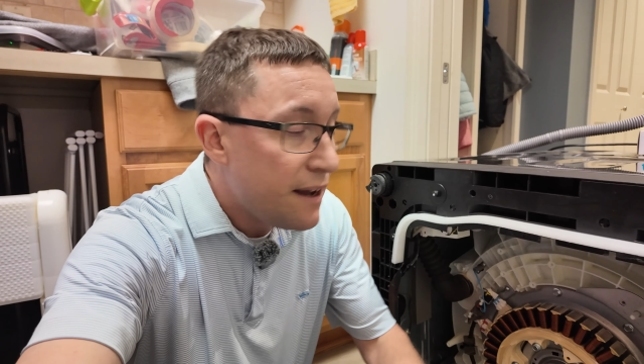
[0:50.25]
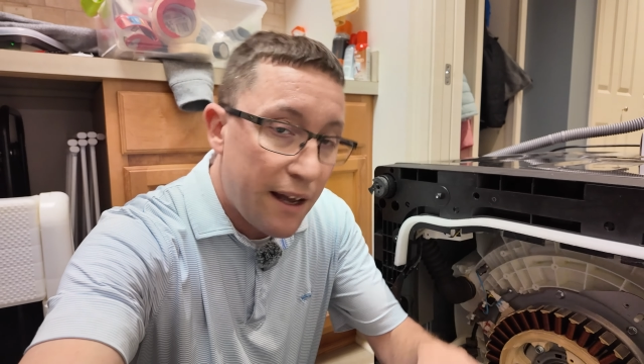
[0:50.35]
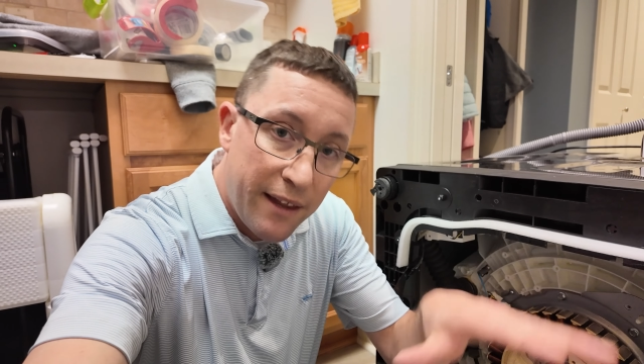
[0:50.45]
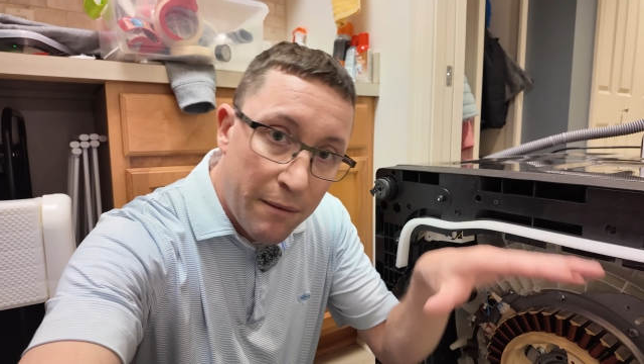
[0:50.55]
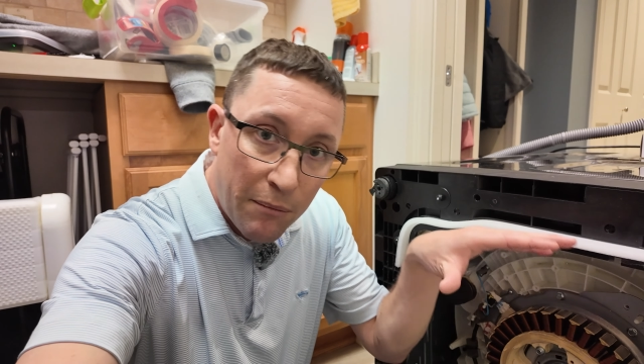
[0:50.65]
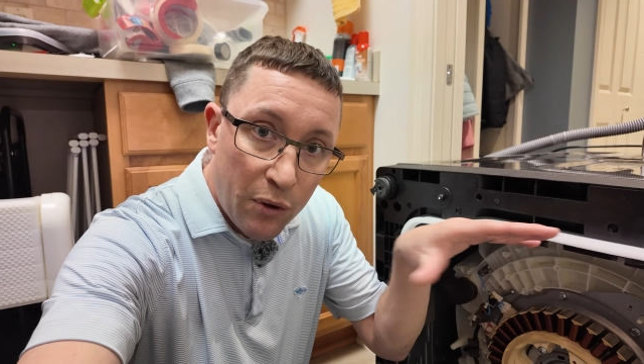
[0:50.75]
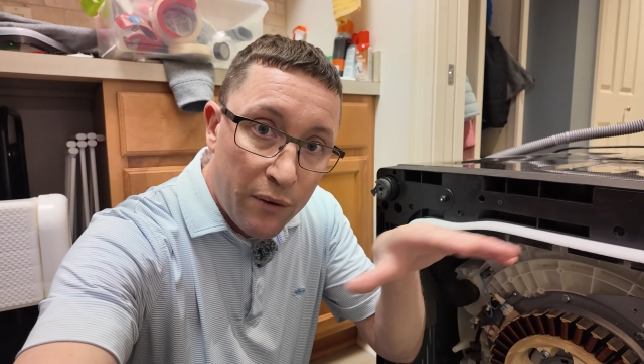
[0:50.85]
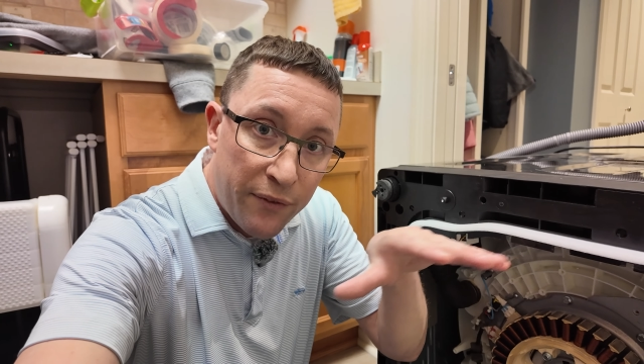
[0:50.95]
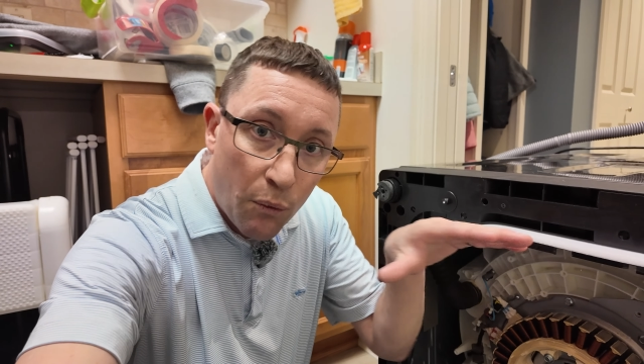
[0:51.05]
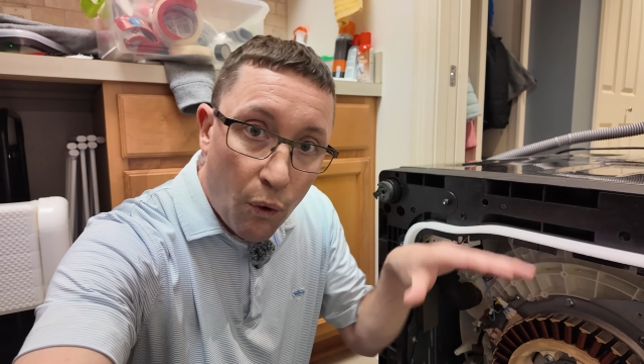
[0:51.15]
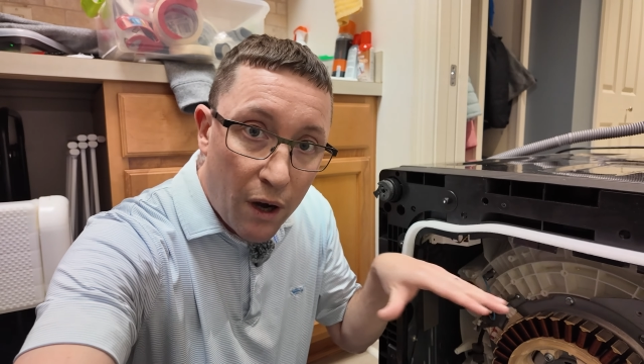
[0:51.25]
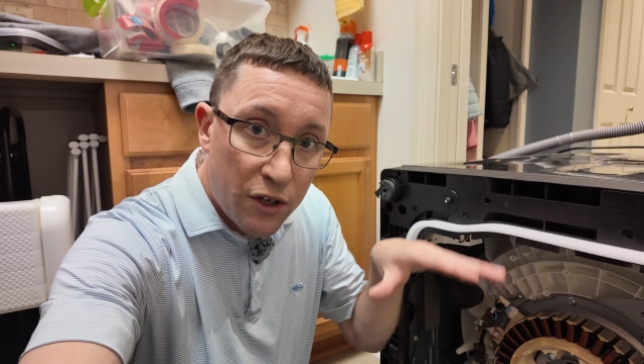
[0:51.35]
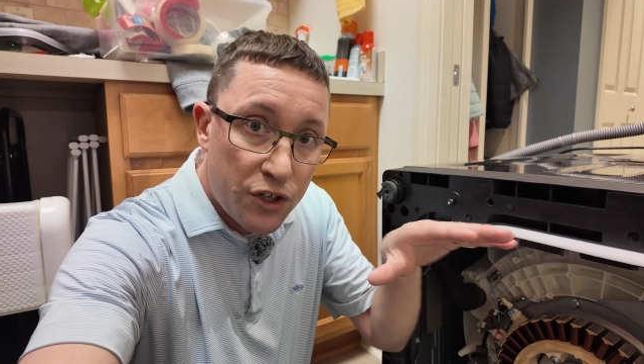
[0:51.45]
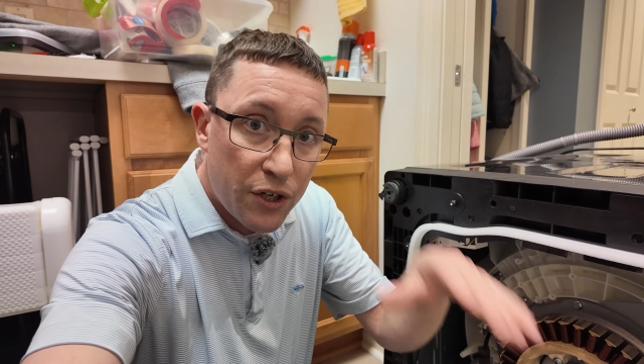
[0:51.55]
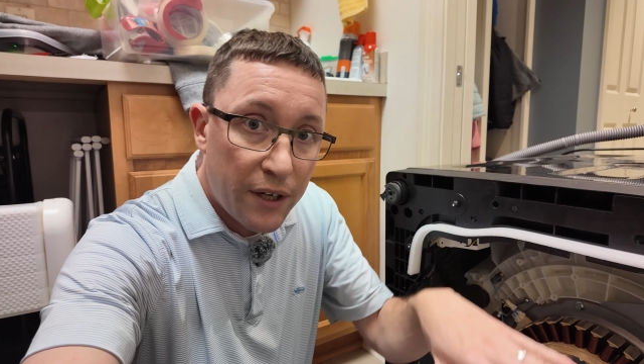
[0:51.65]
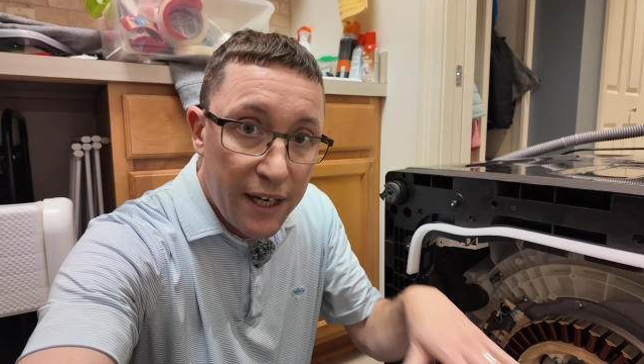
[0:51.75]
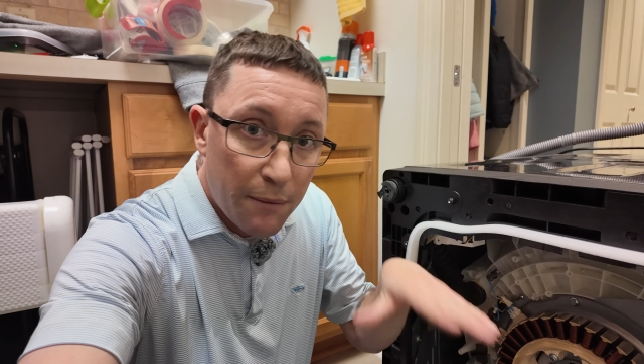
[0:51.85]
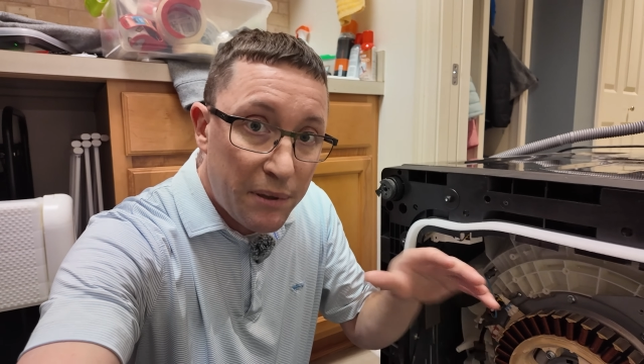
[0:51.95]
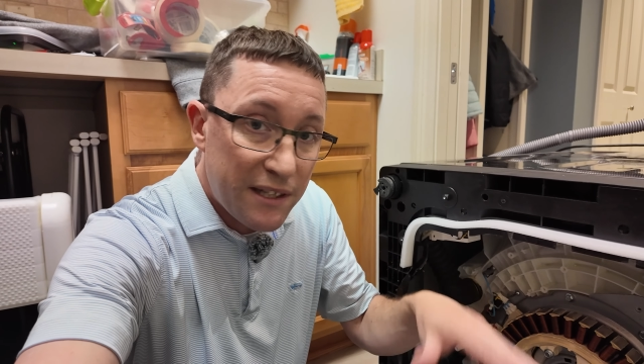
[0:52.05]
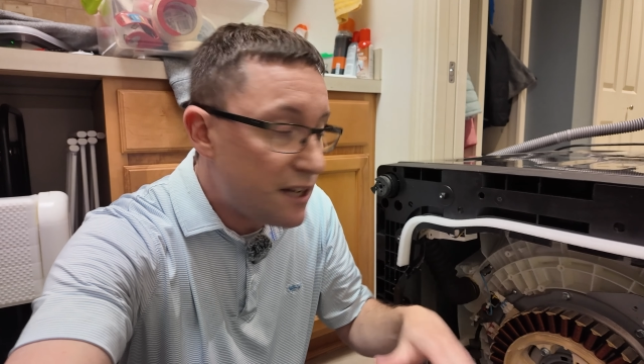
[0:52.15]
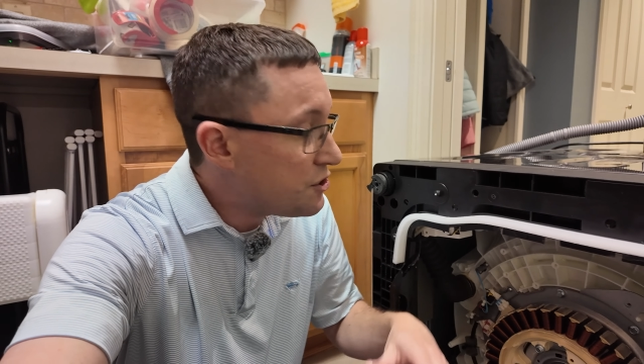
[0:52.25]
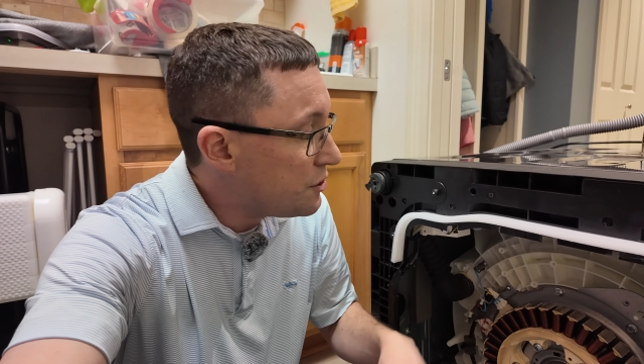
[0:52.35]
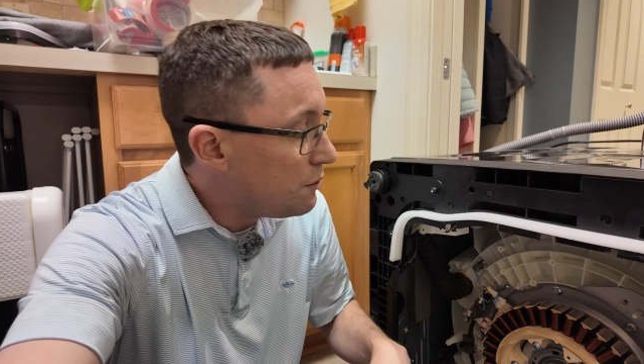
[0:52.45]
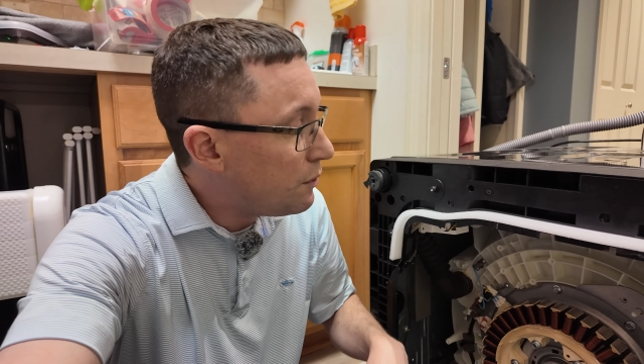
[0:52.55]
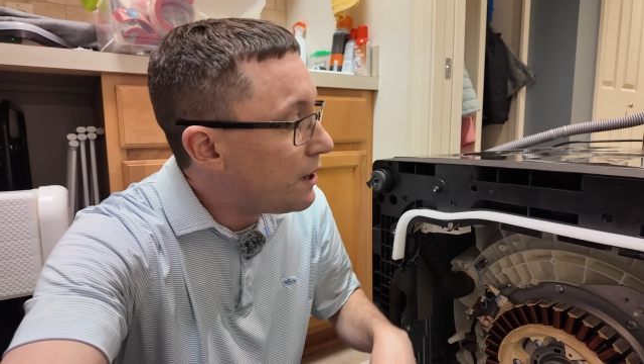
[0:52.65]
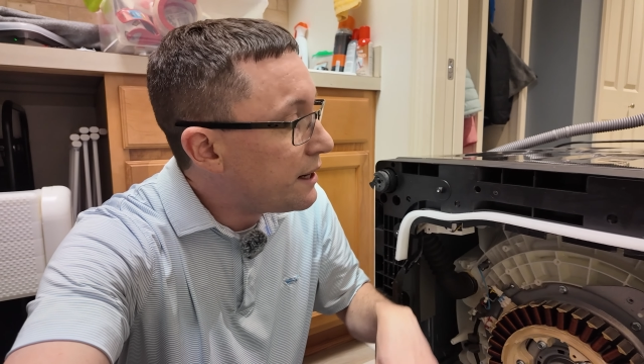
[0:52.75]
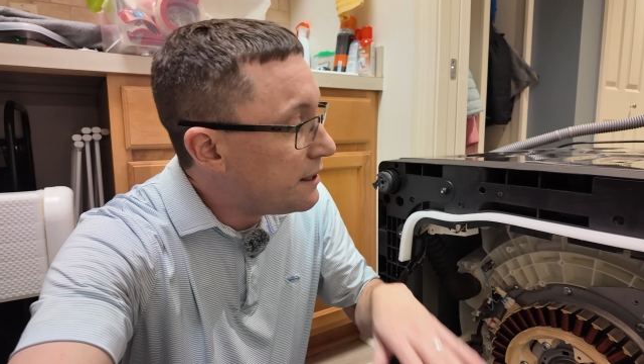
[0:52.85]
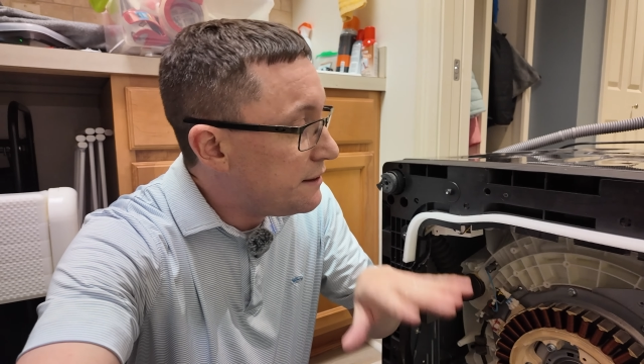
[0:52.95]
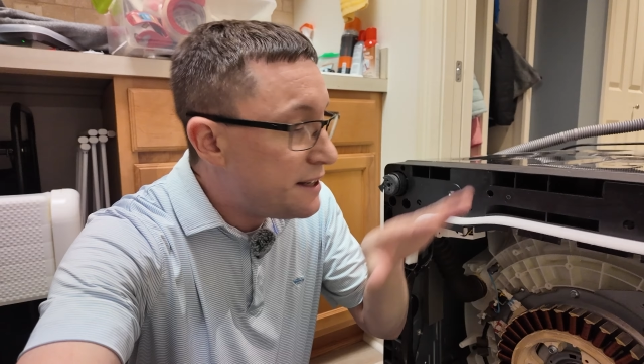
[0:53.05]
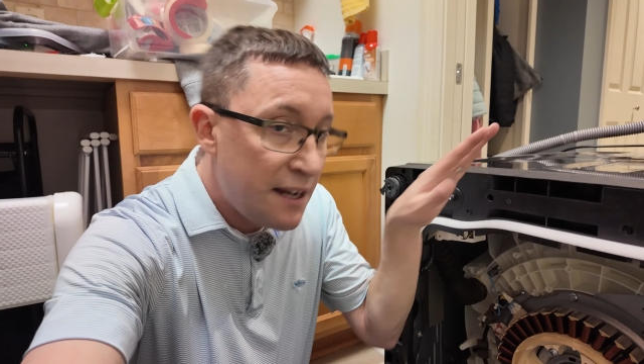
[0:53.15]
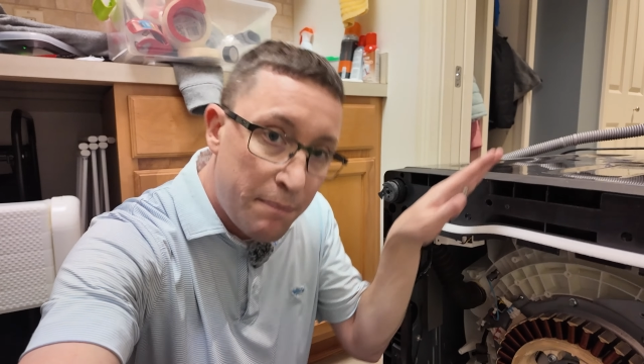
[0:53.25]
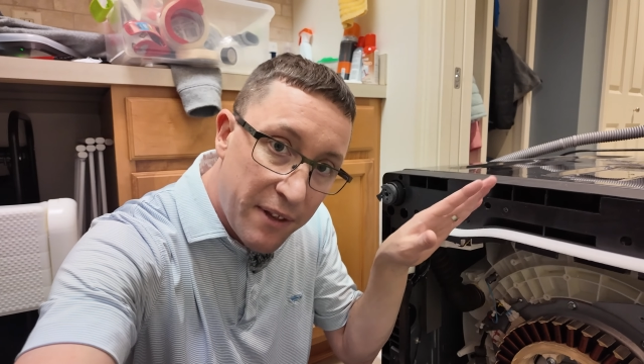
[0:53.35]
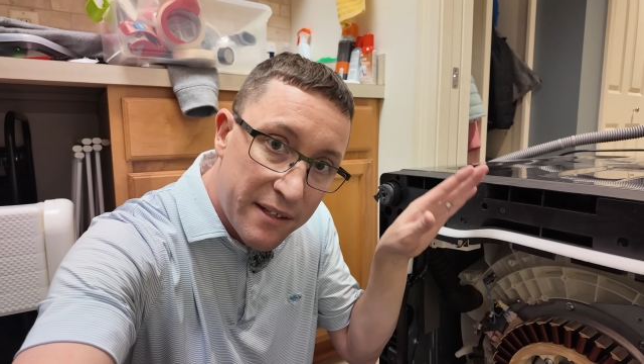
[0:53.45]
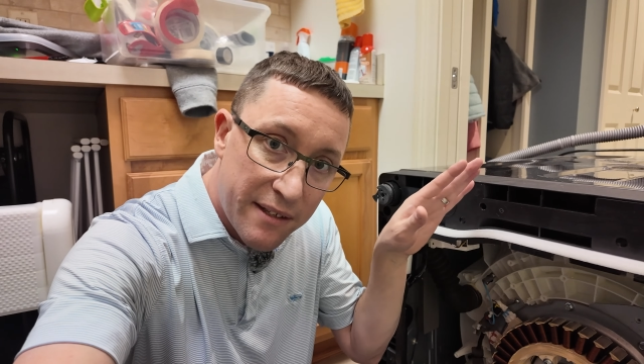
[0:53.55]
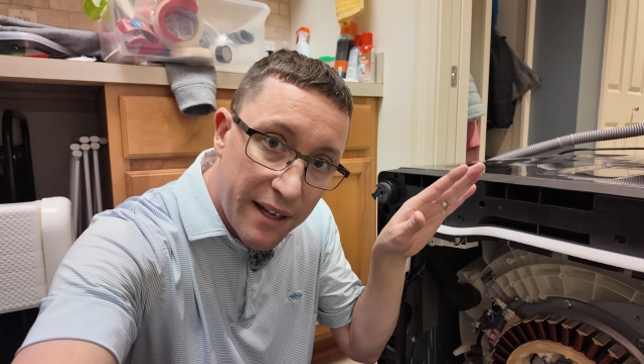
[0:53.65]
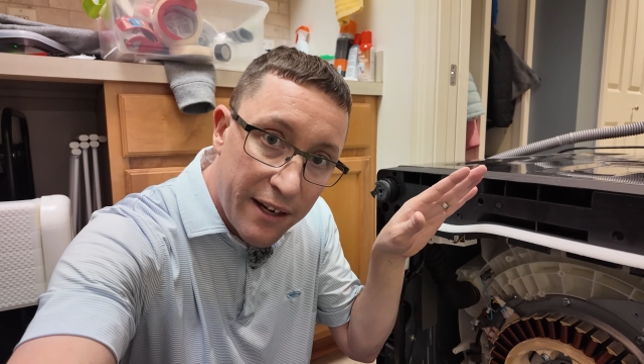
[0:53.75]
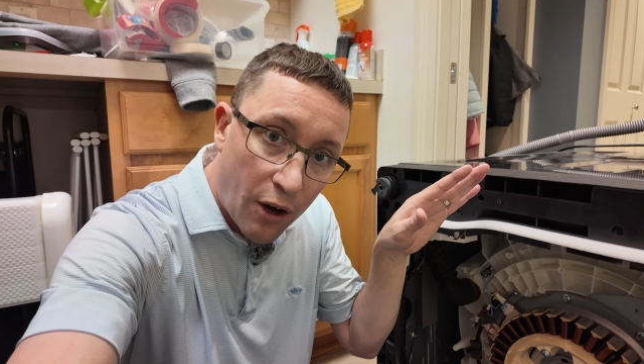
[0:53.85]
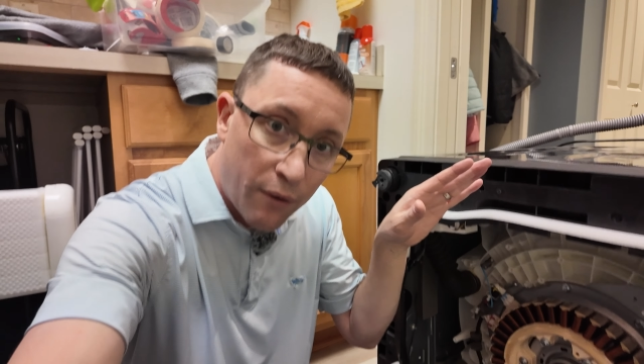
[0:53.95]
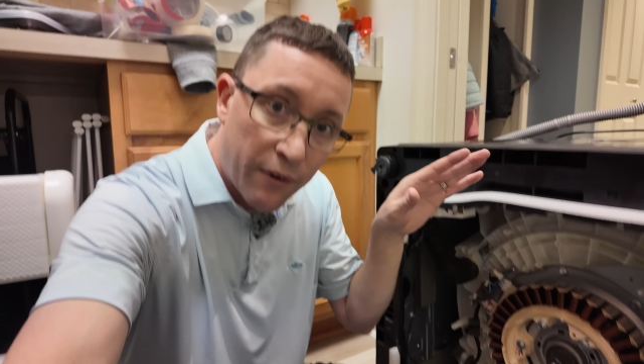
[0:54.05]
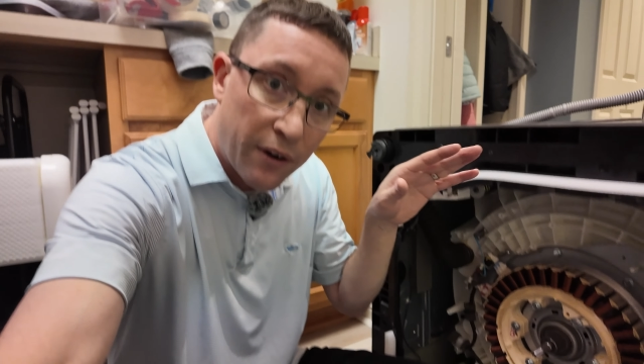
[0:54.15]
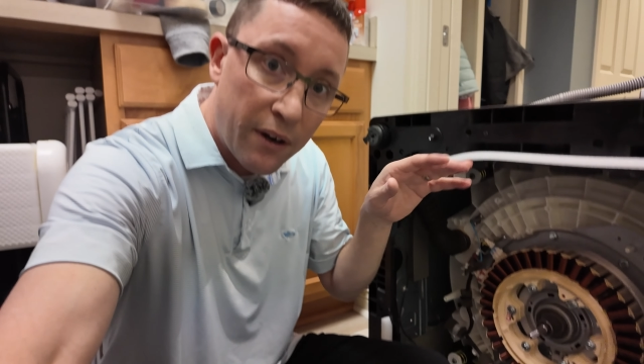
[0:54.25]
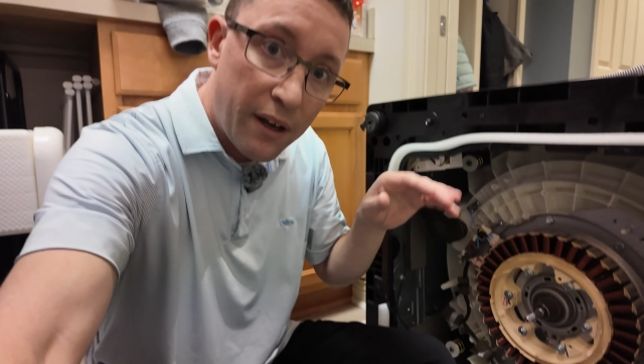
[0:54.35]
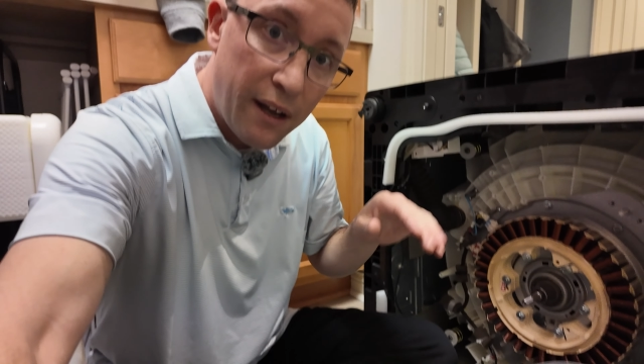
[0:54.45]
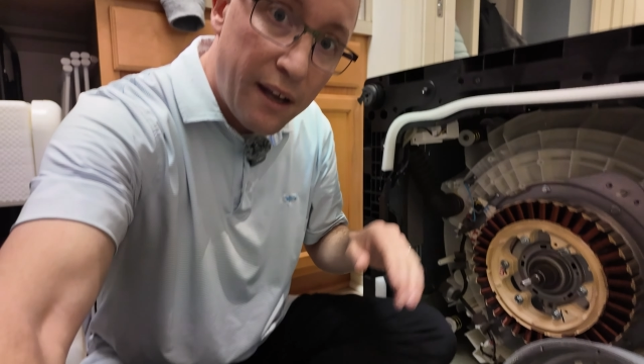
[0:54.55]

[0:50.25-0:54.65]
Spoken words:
and then move the washer in a position to where I could tip this thing over